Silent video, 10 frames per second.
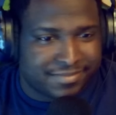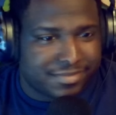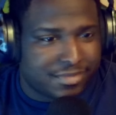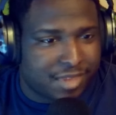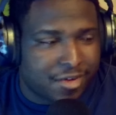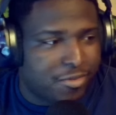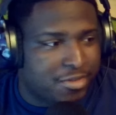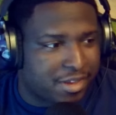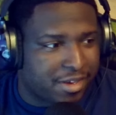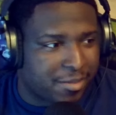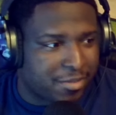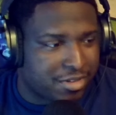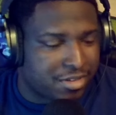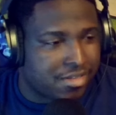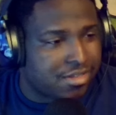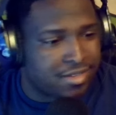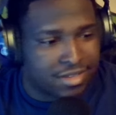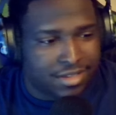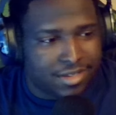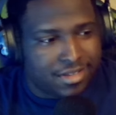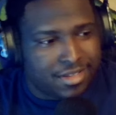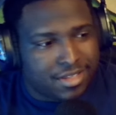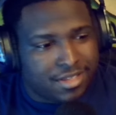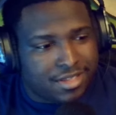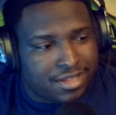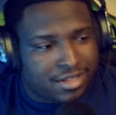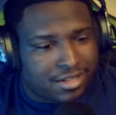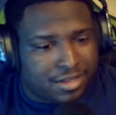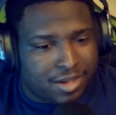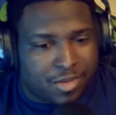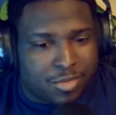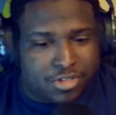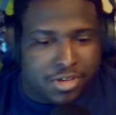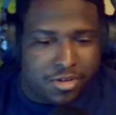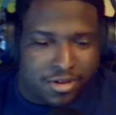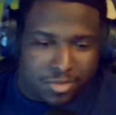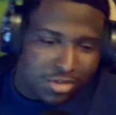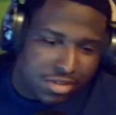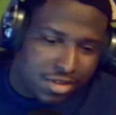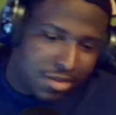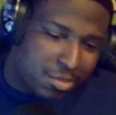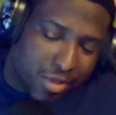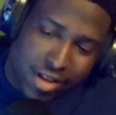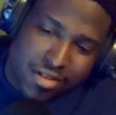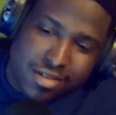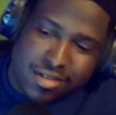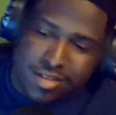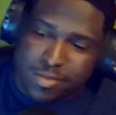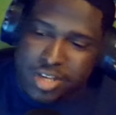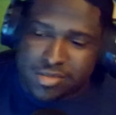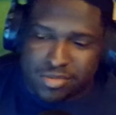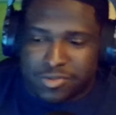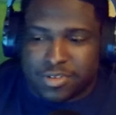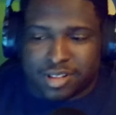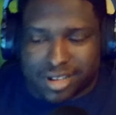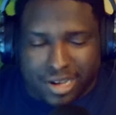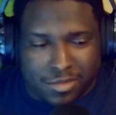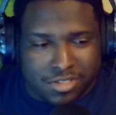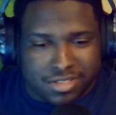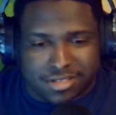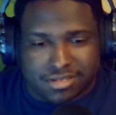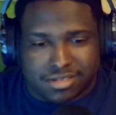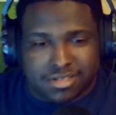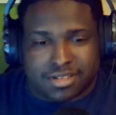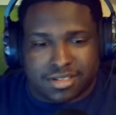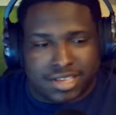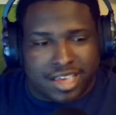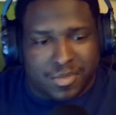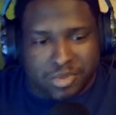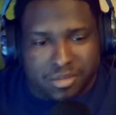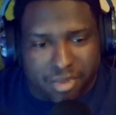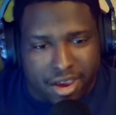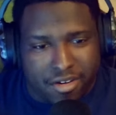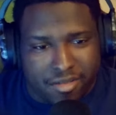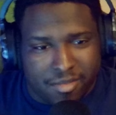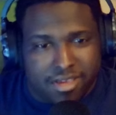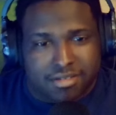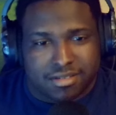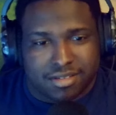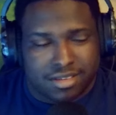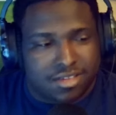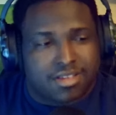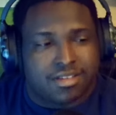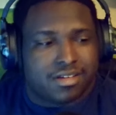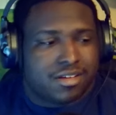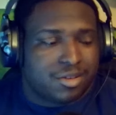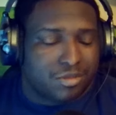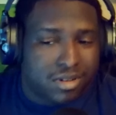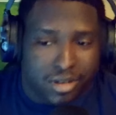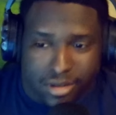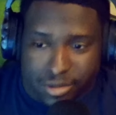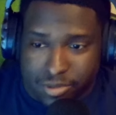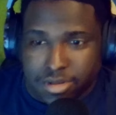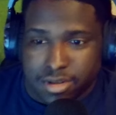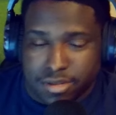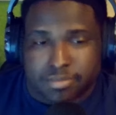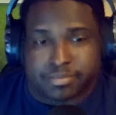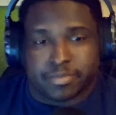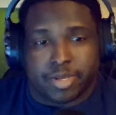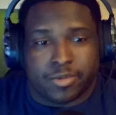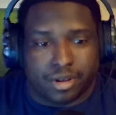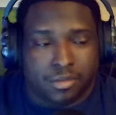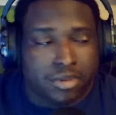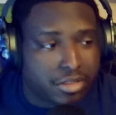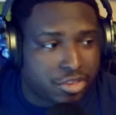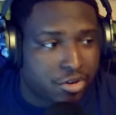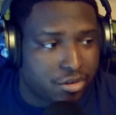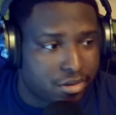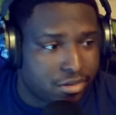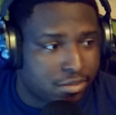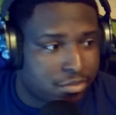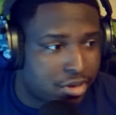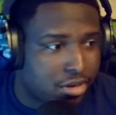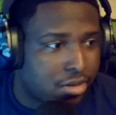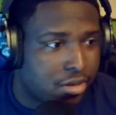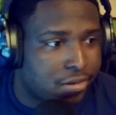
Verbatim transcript: Every time it did that. I almost teared up just then. But it, it makes me feel like I'm just a, a, happy married man. One day, one day. Maybe when I'm about 30. But uh,